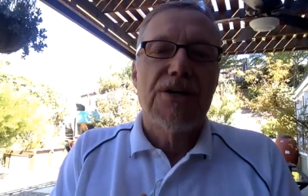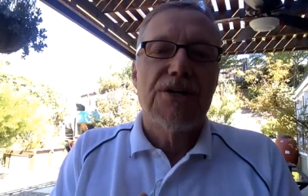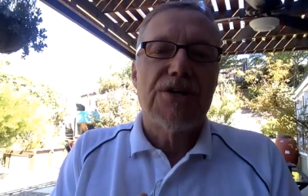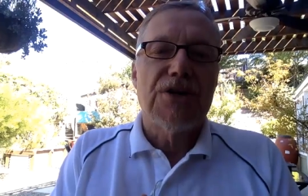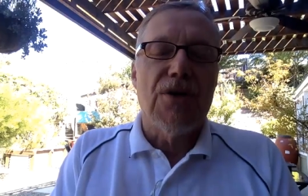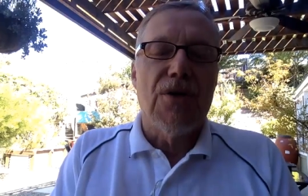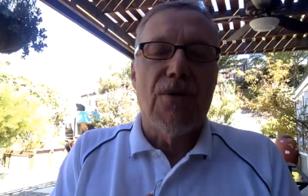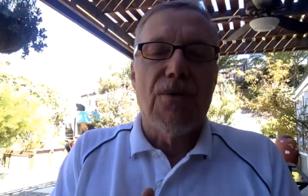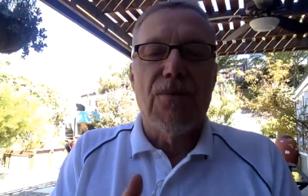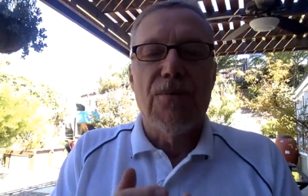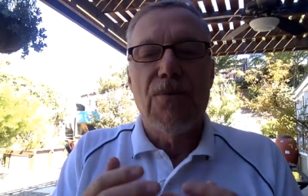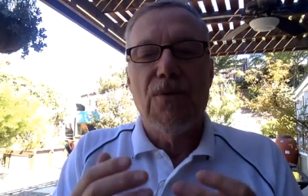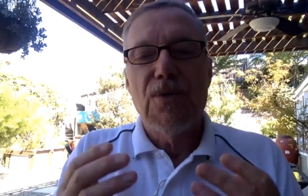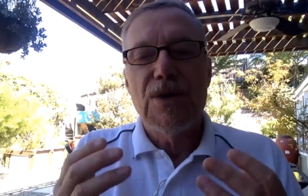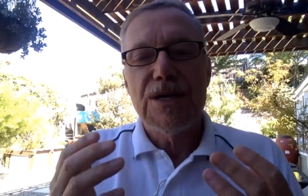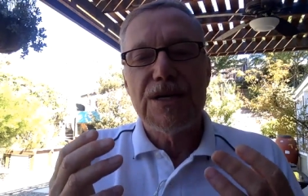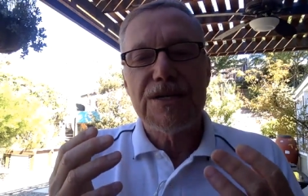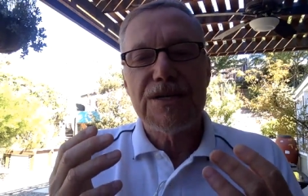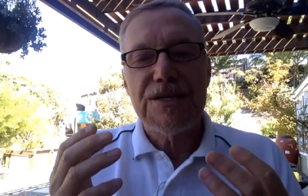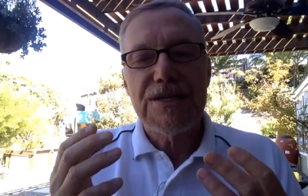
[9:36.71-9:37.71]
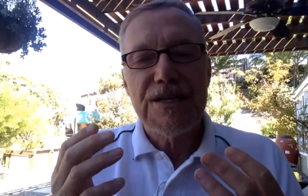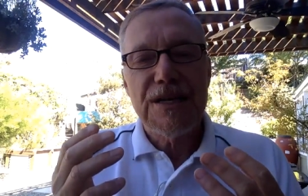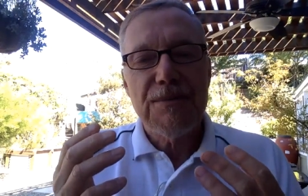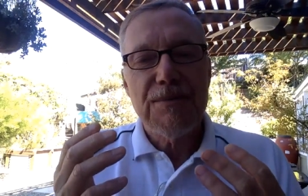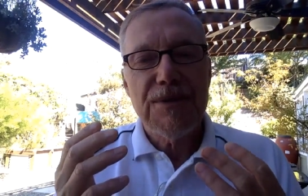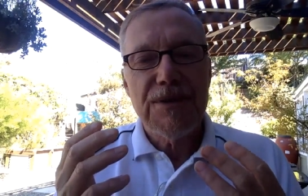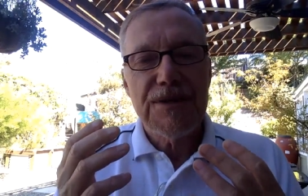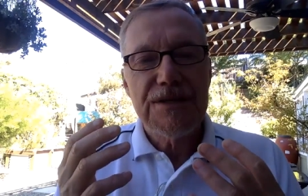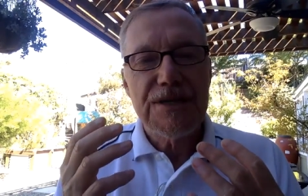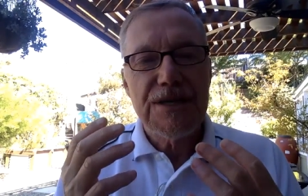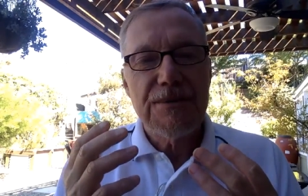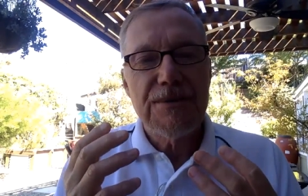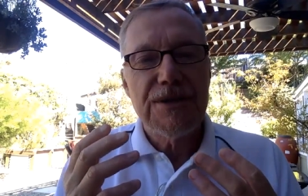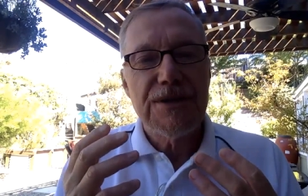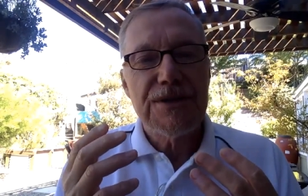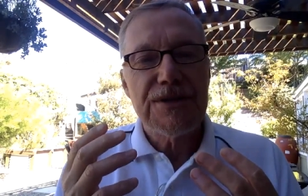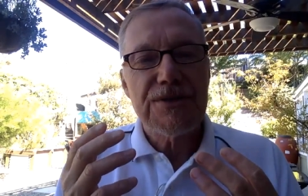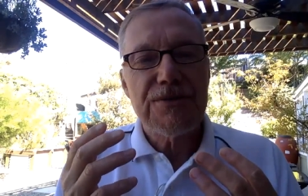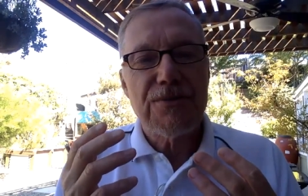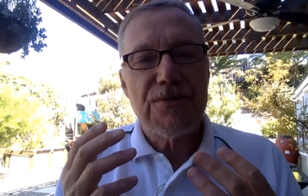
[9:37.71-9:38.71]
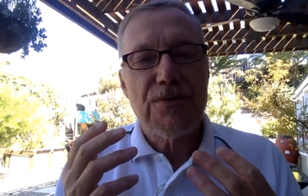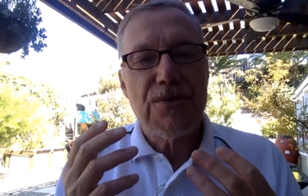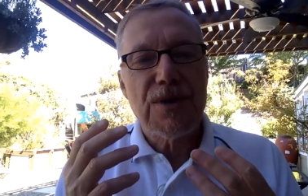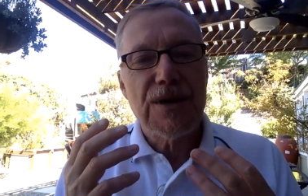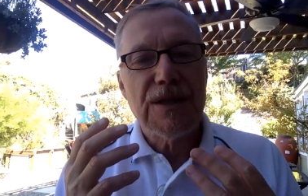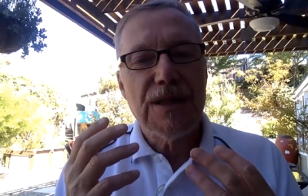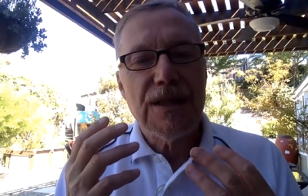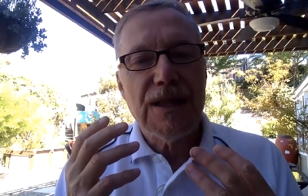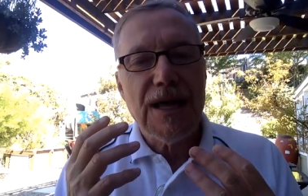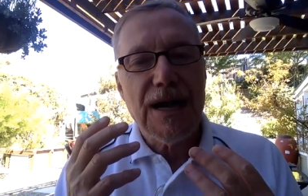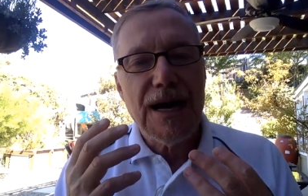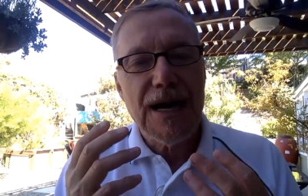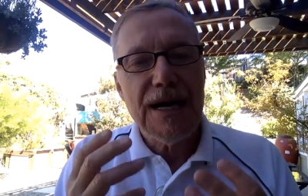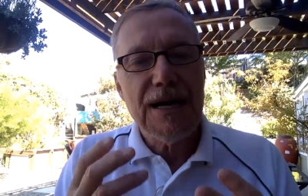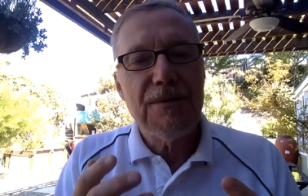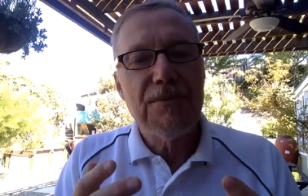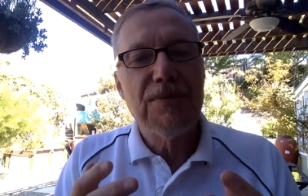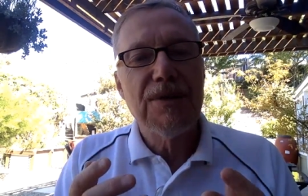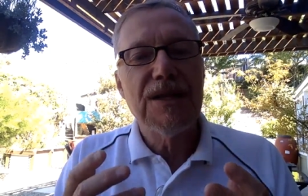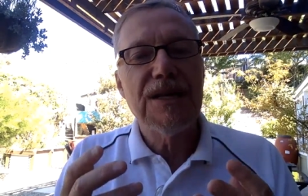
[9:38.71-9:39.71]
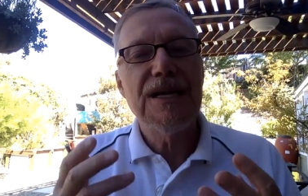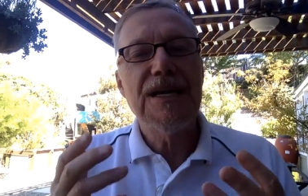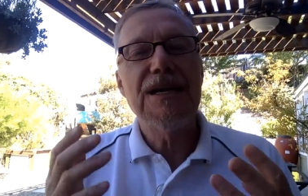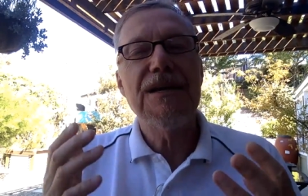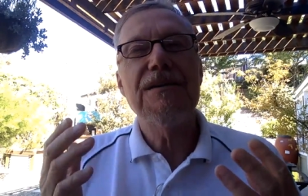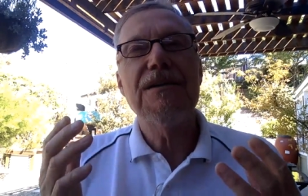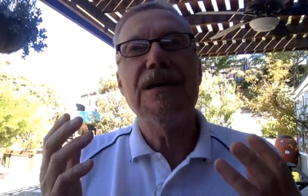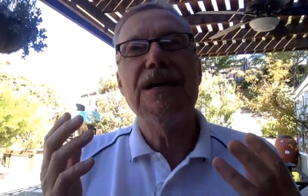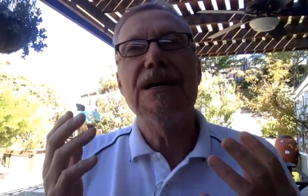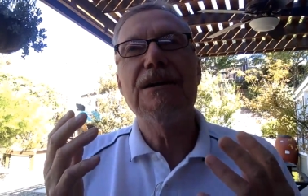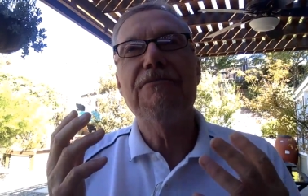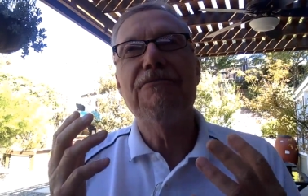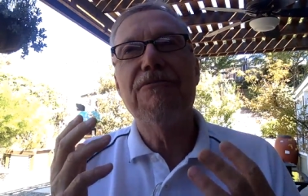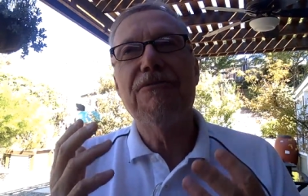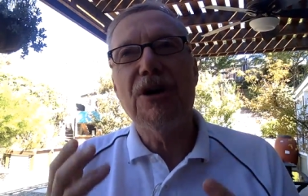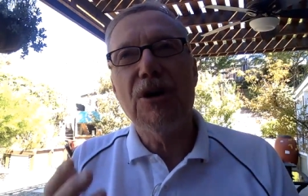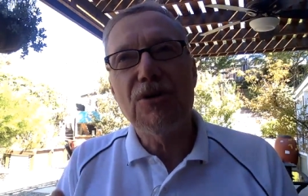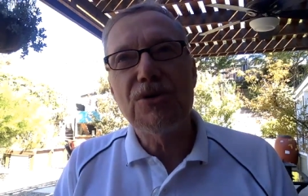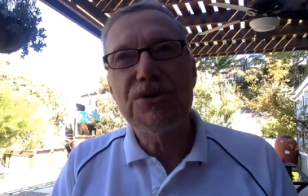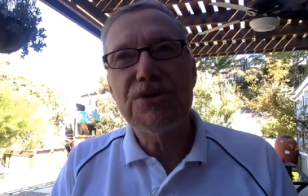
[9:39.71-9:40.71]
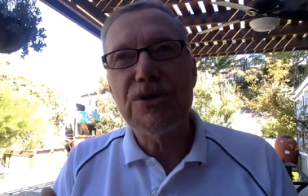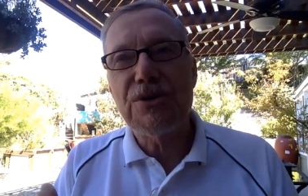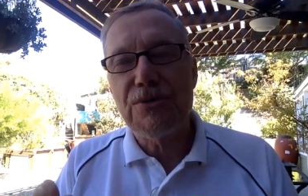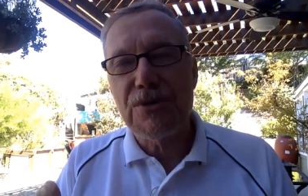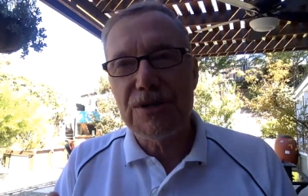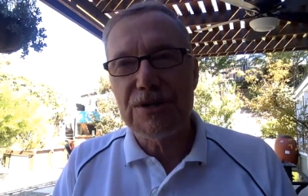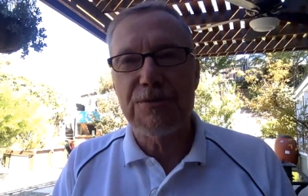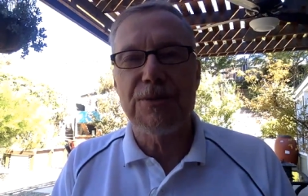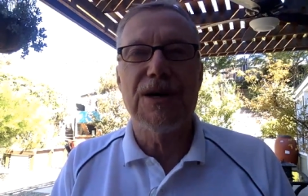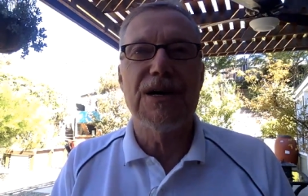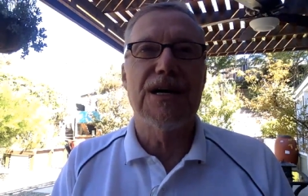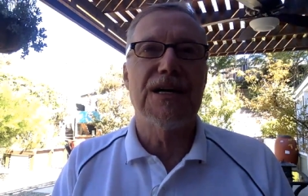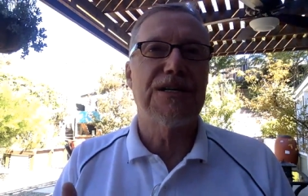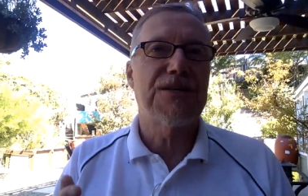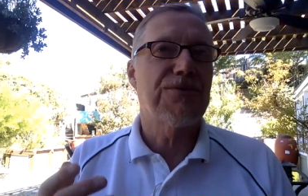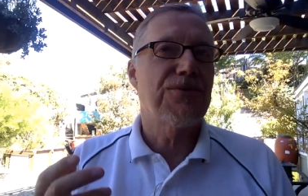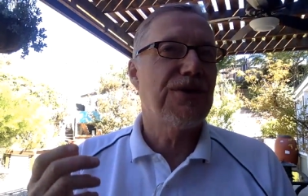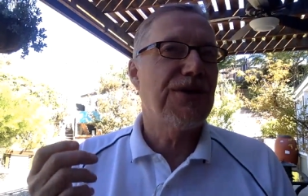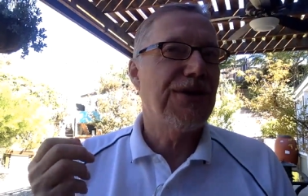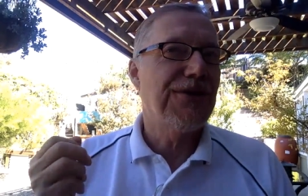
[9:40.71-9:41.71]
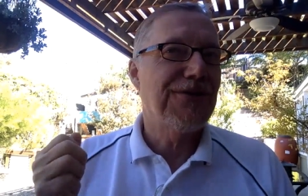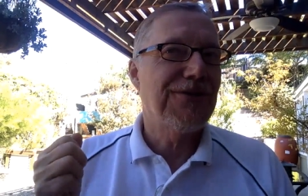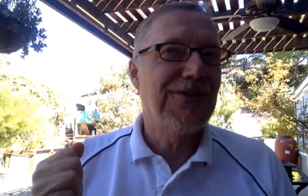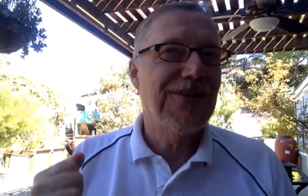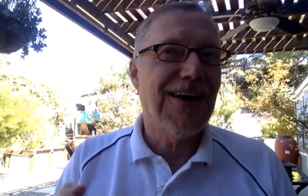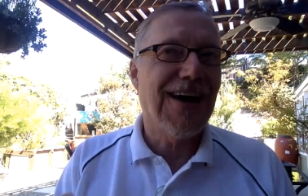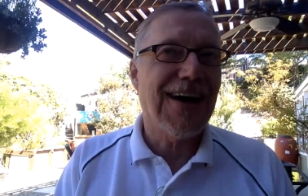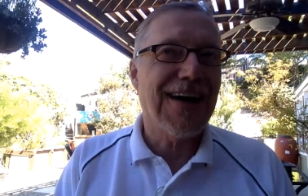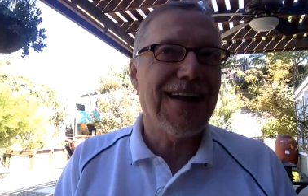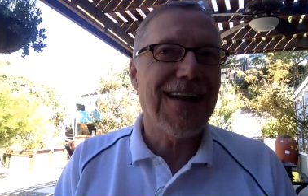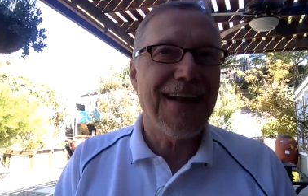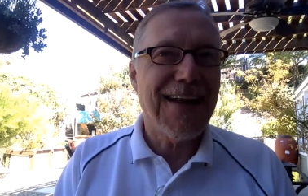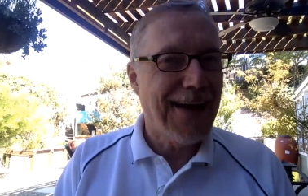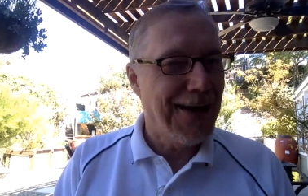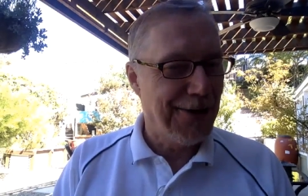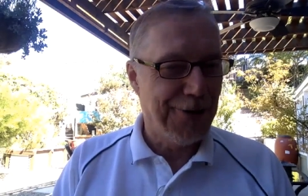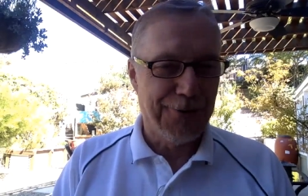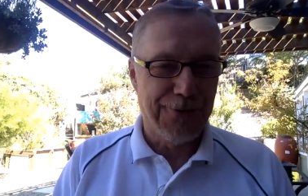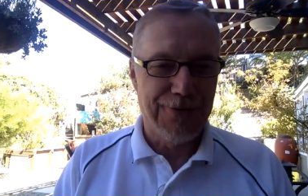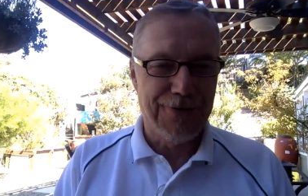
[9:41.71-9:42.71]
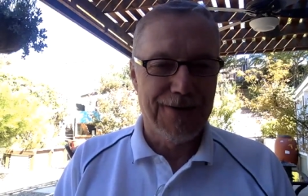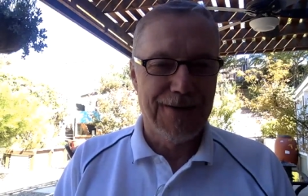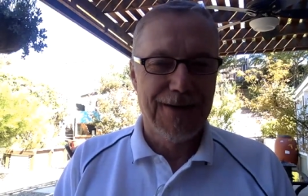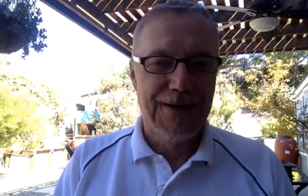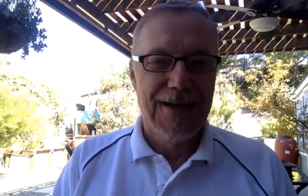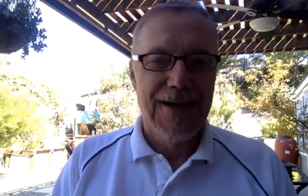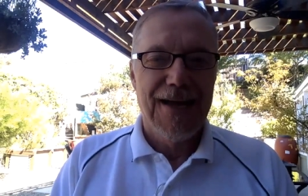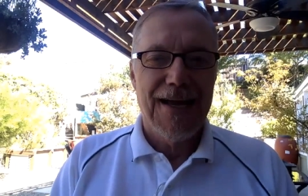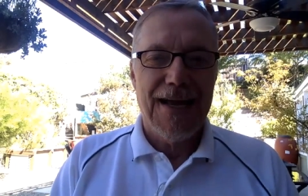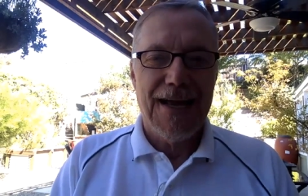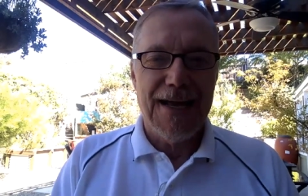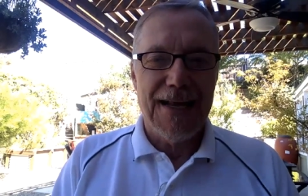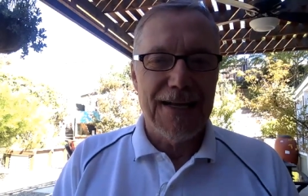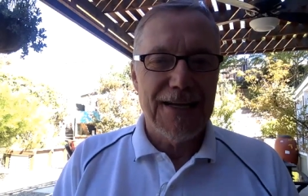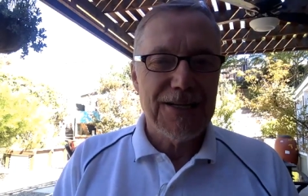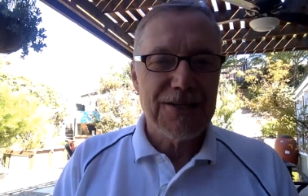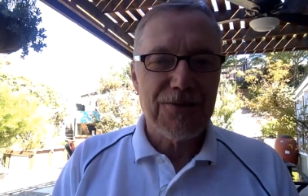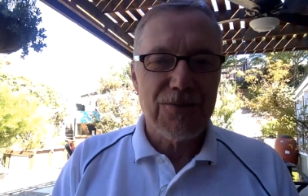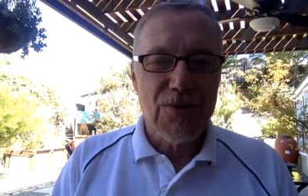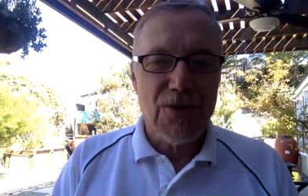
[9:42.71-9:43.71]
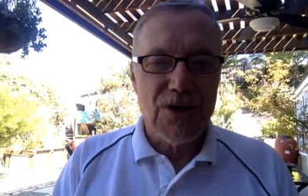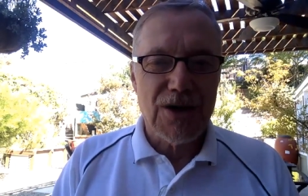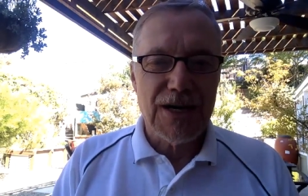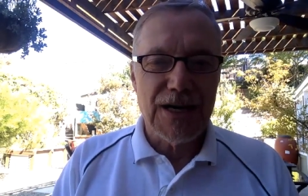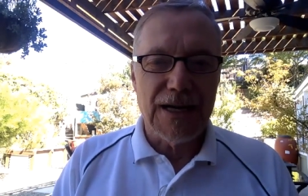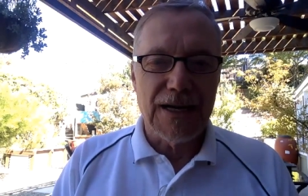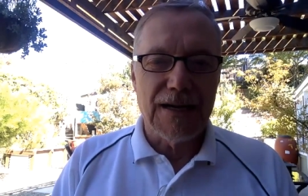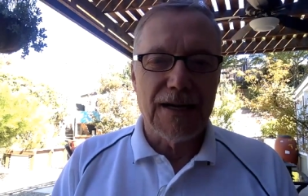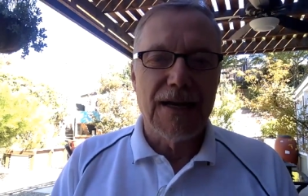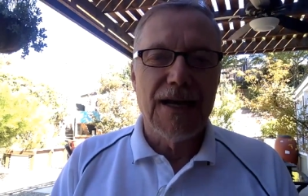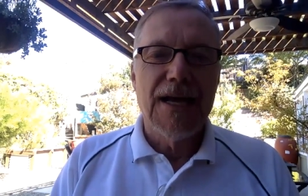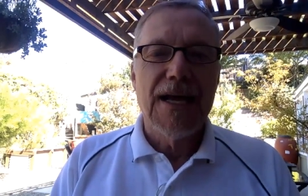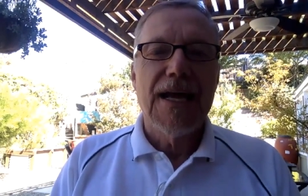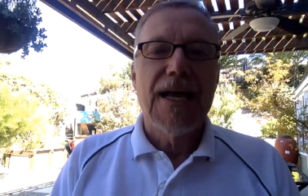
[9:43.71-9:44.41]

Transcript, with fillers: So when a stim stimulus reliably evokes a response, when you've got it down and it's working,